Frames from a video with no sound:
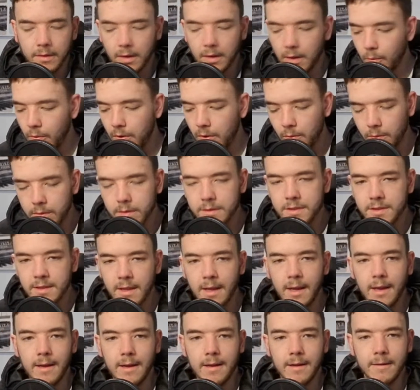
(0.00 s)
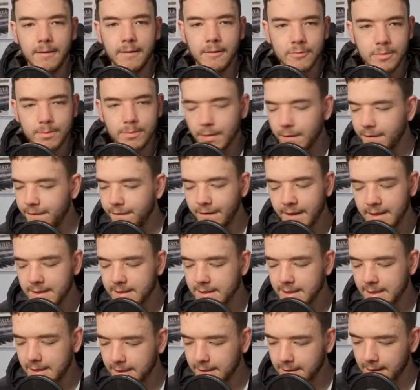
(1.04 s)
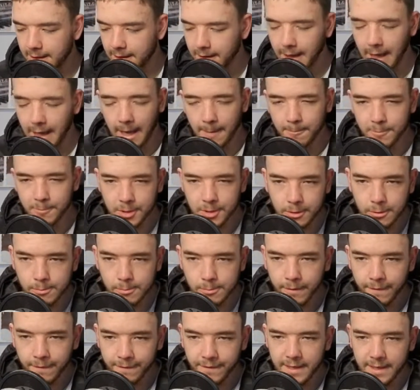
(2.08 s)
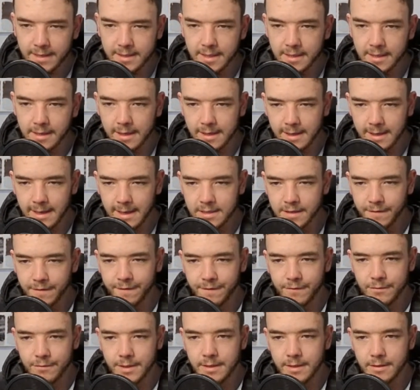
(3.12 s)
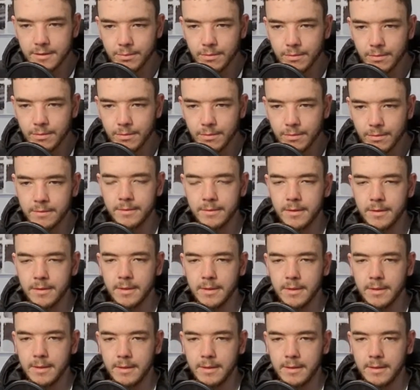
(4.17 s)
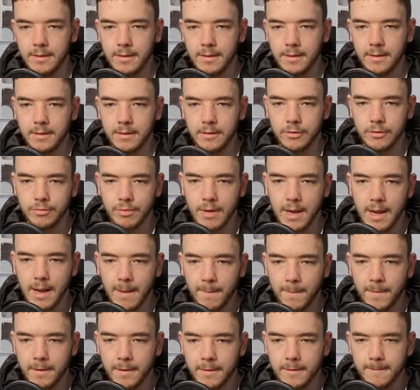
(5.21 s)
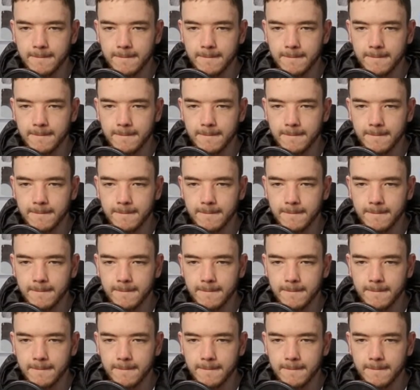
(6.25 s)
Like, what was that? It was pathetic. Absolute pathetic. He gets a free as well. Crap.